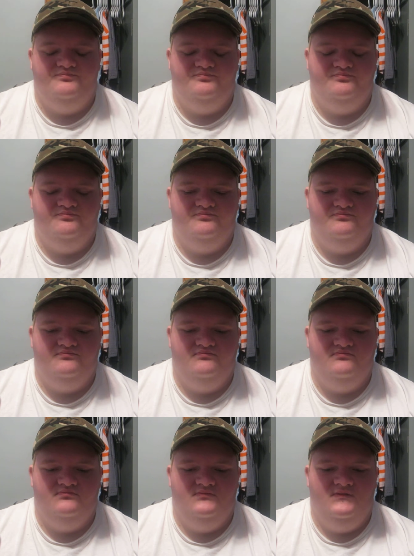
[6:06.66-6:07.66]

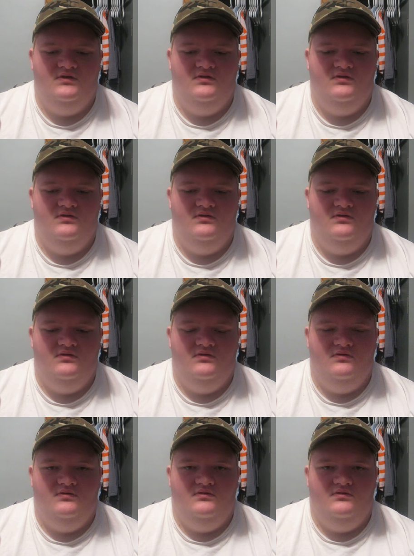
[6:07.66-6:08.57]
(no one is talking)